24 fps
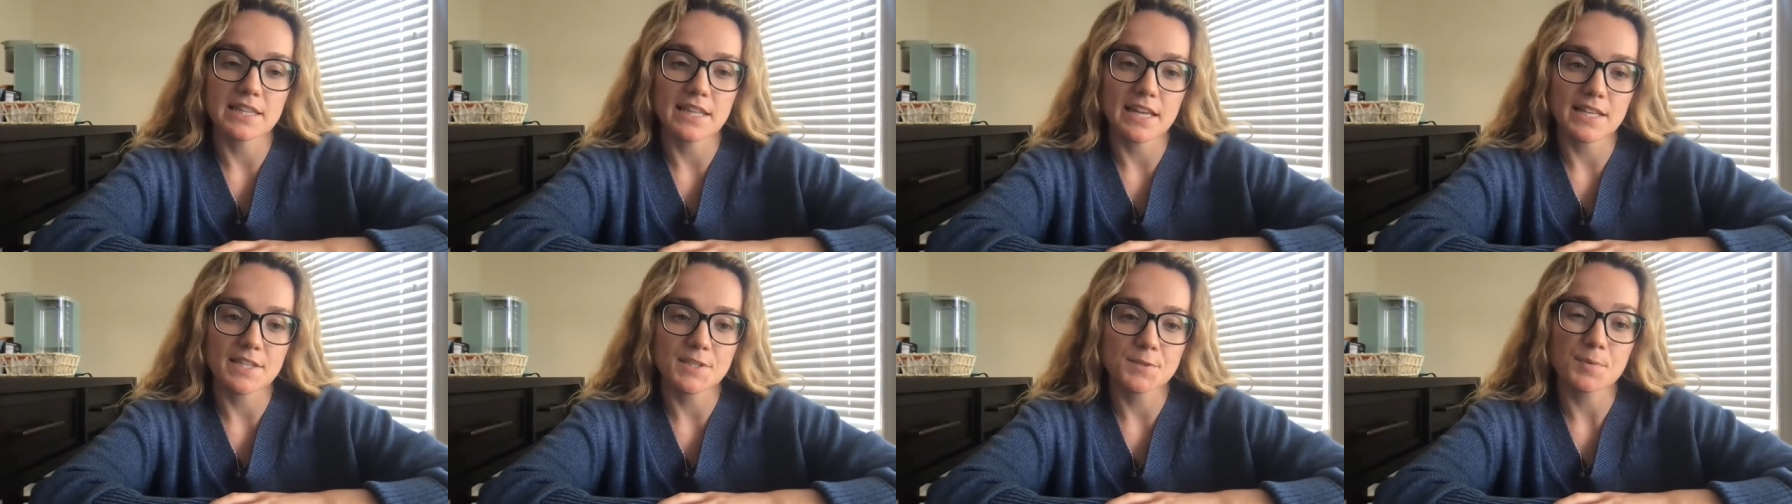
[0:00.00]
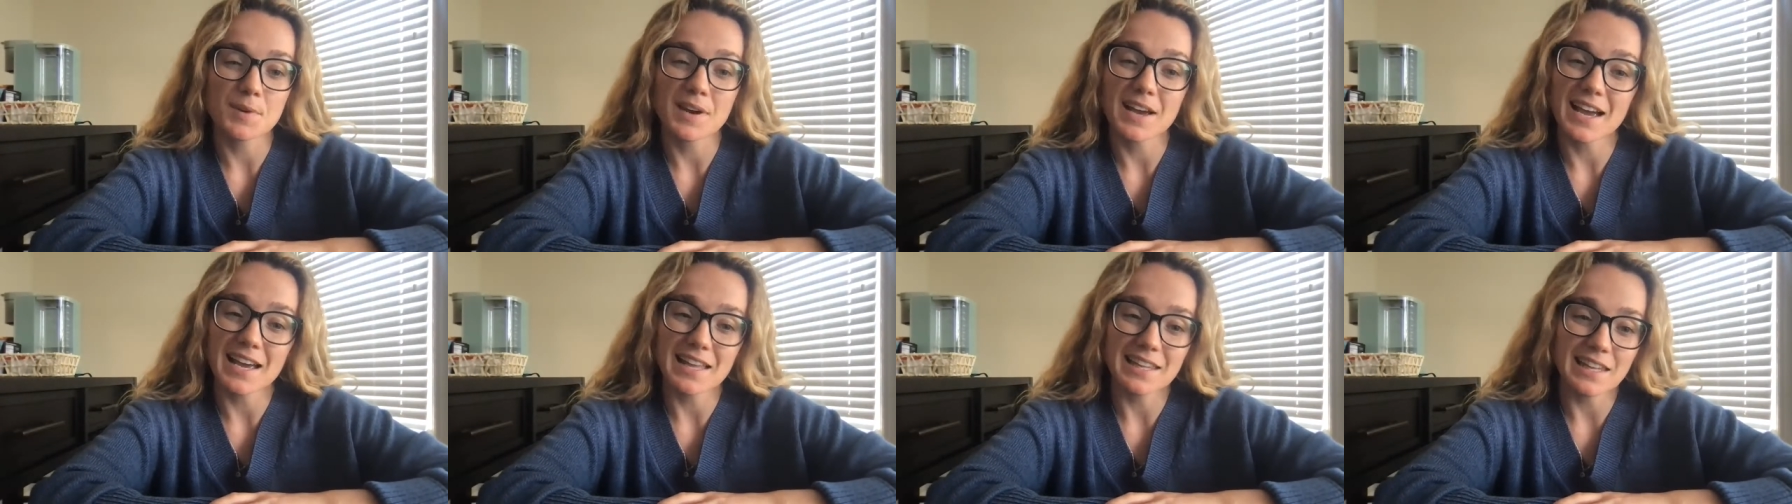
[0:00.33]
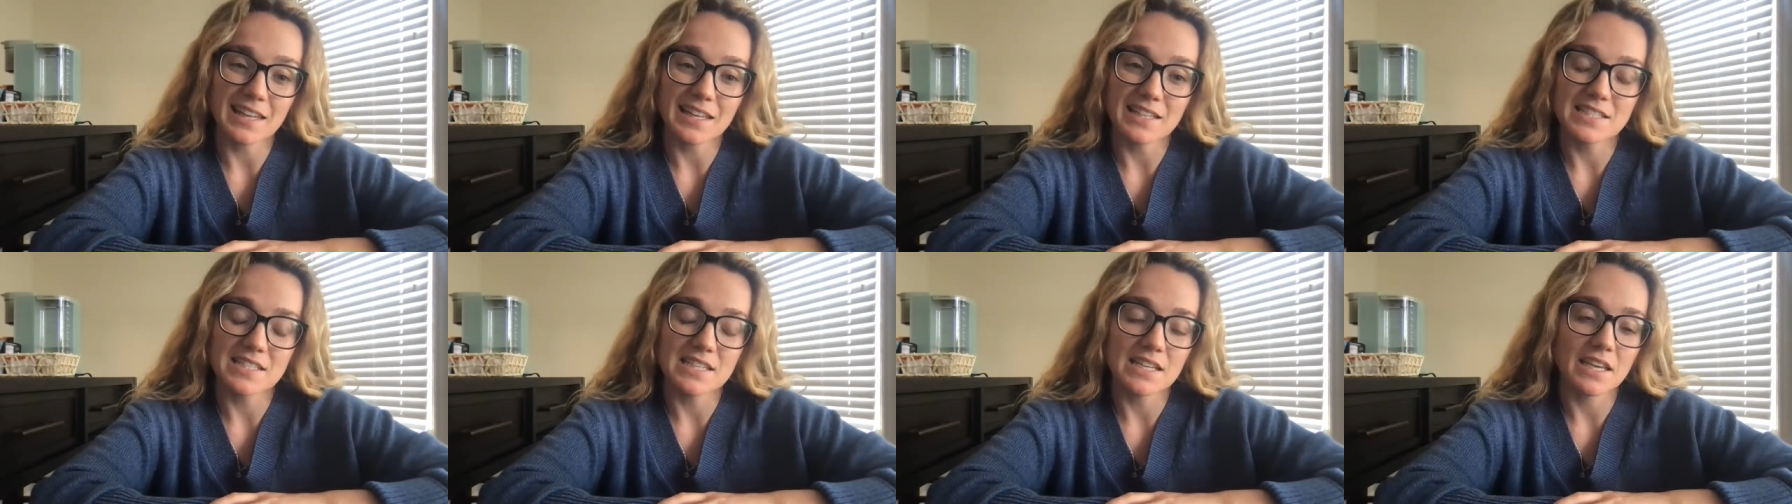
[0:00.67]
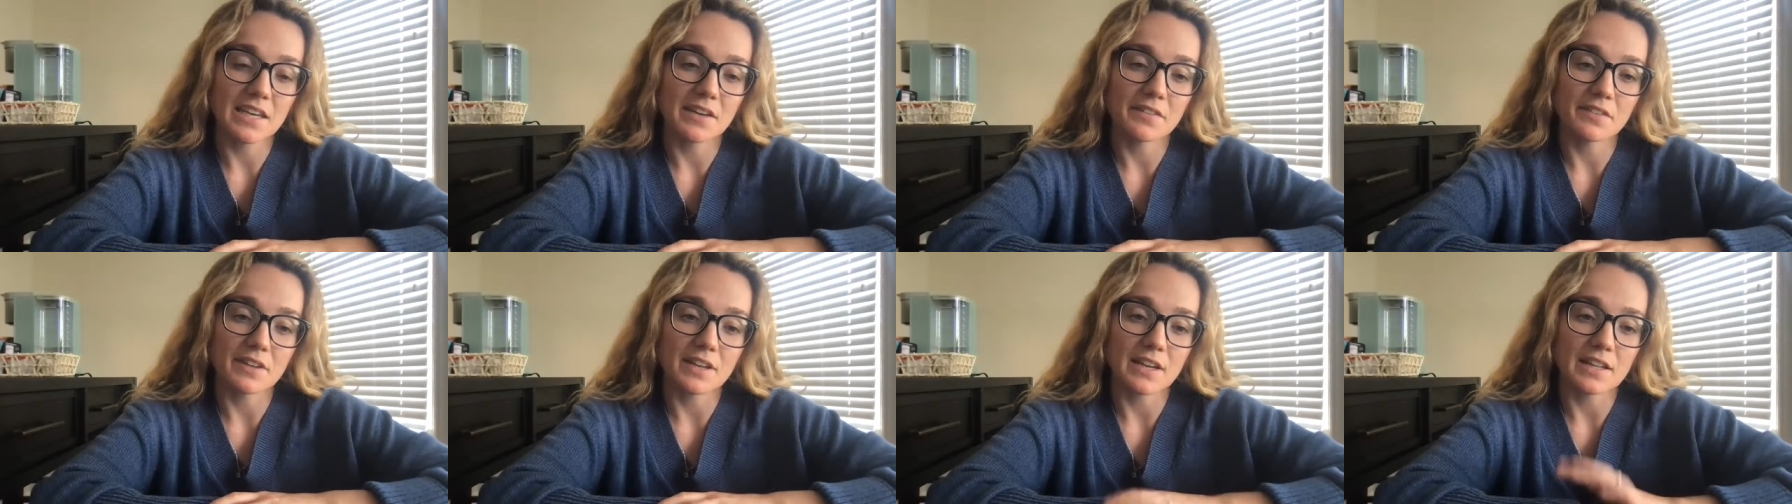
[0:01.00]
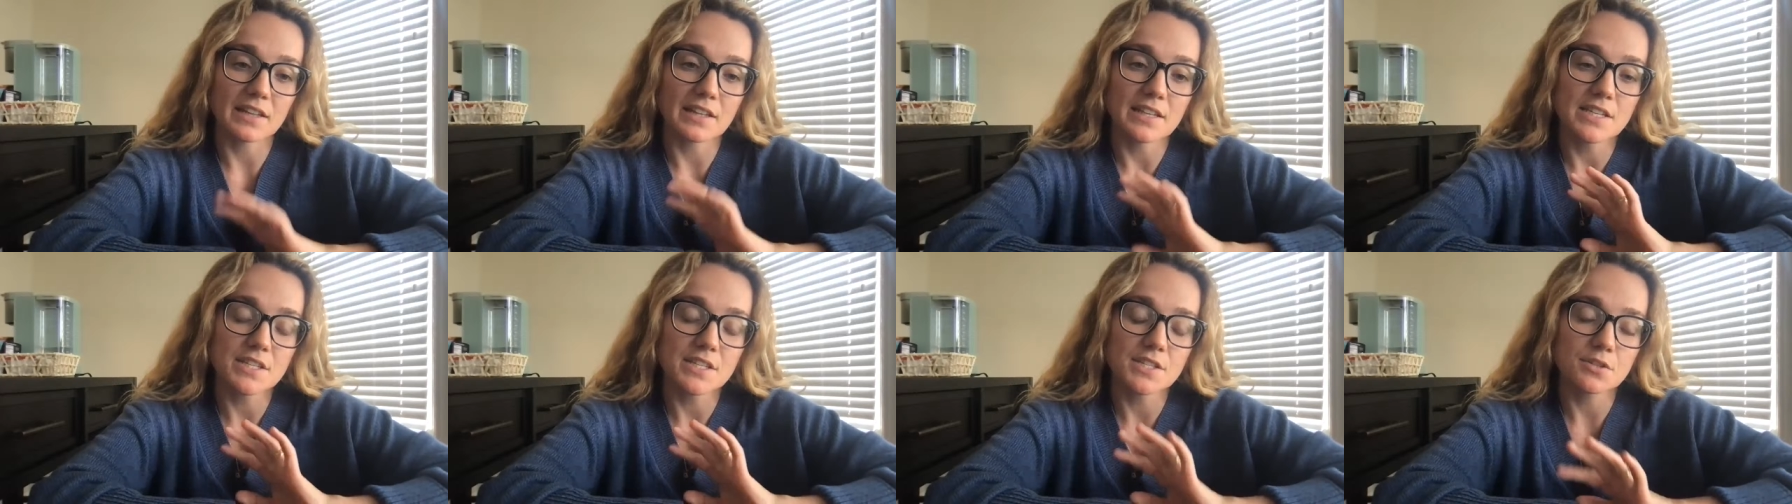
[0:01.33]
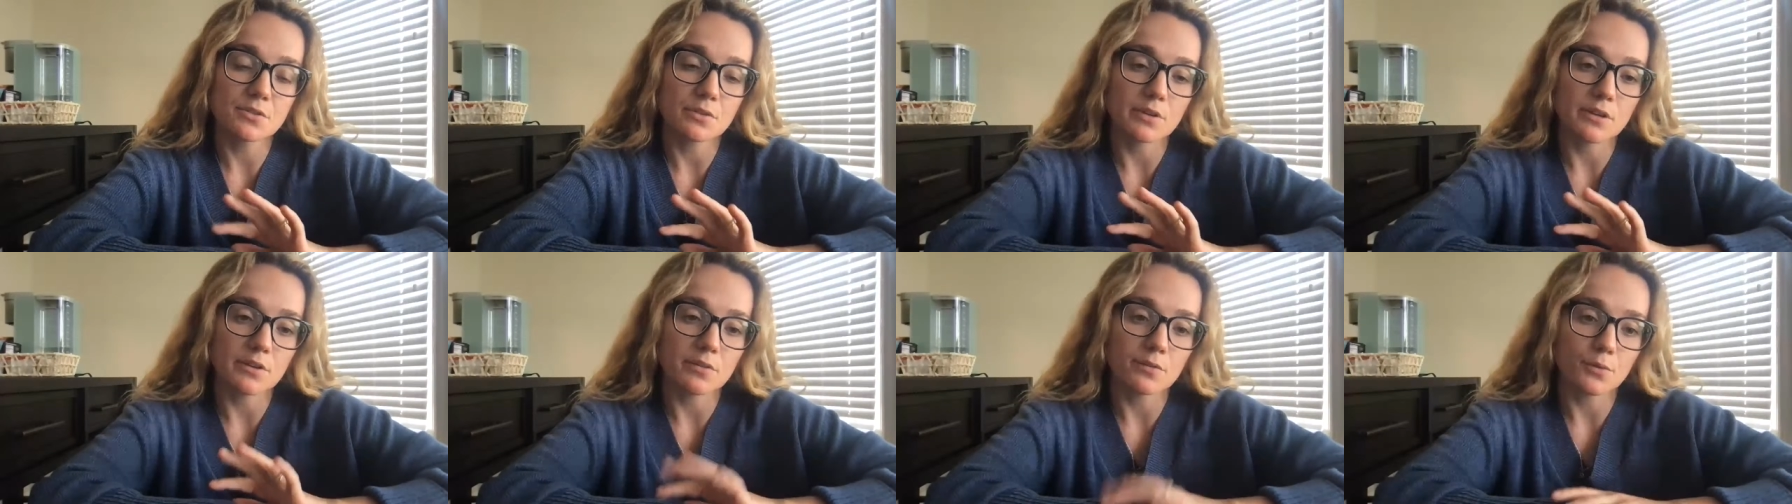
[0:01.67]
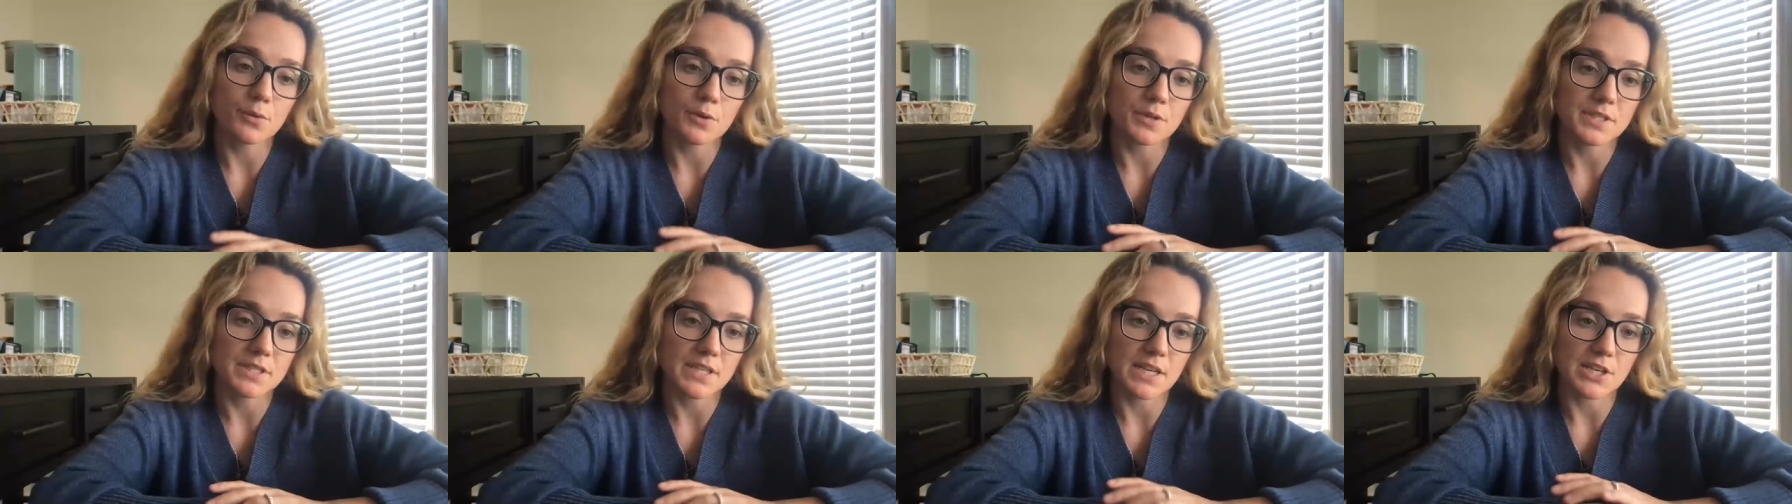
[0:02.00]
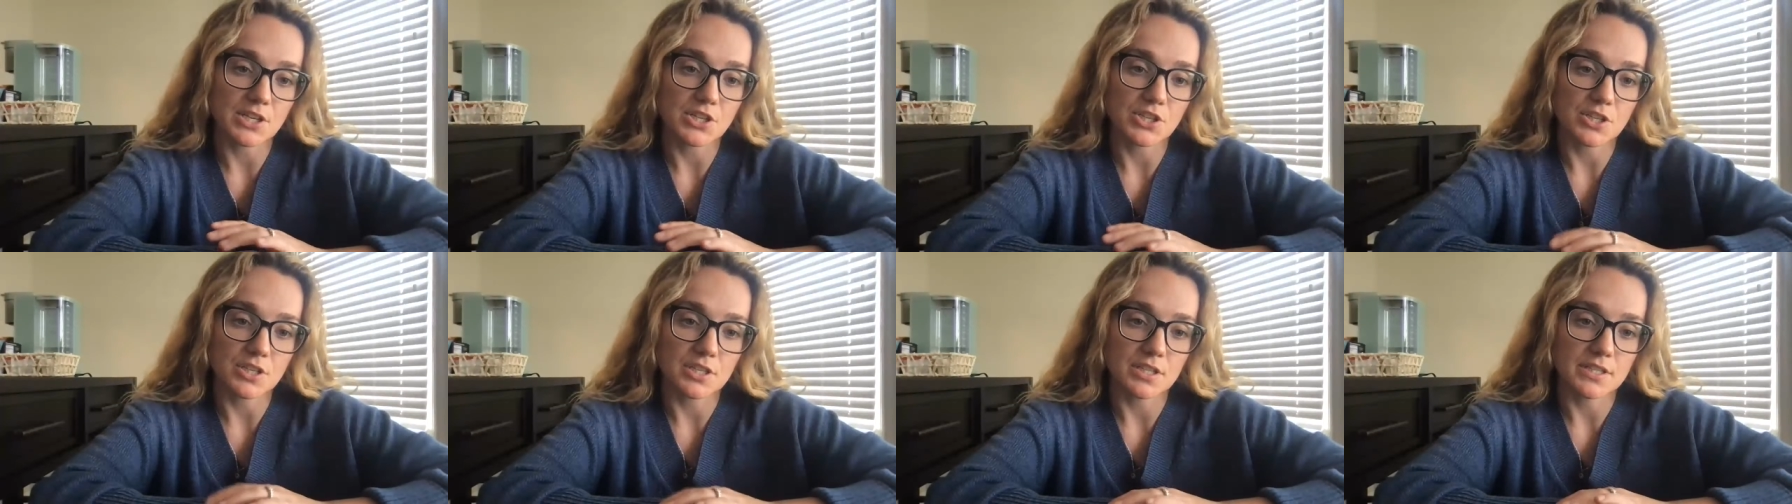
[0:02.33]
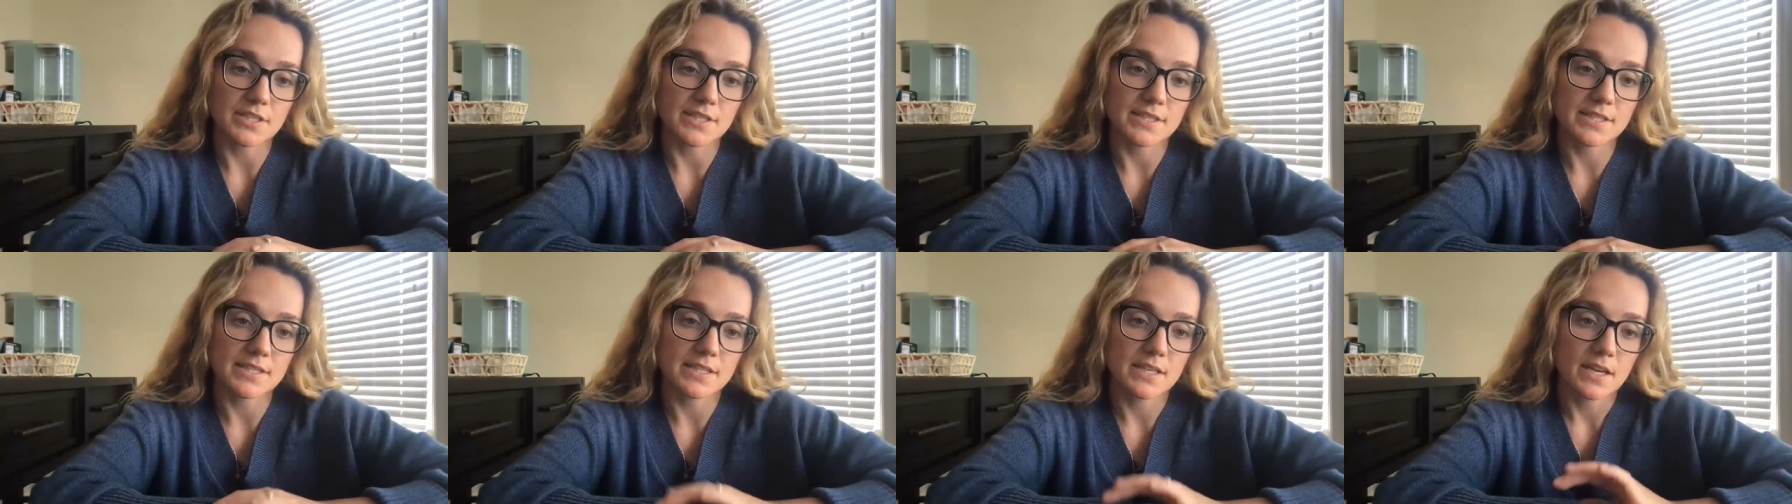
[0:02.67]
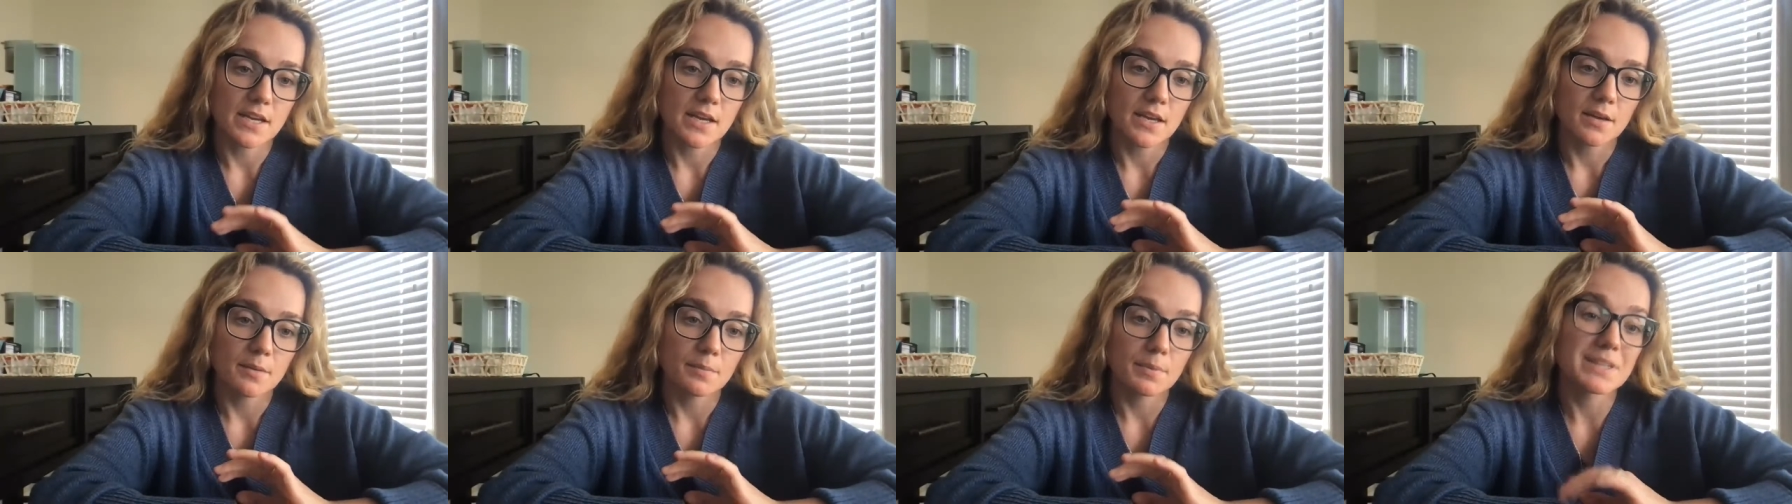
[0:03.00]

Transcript: And that's why I like to give it at least 3 to 4 sessions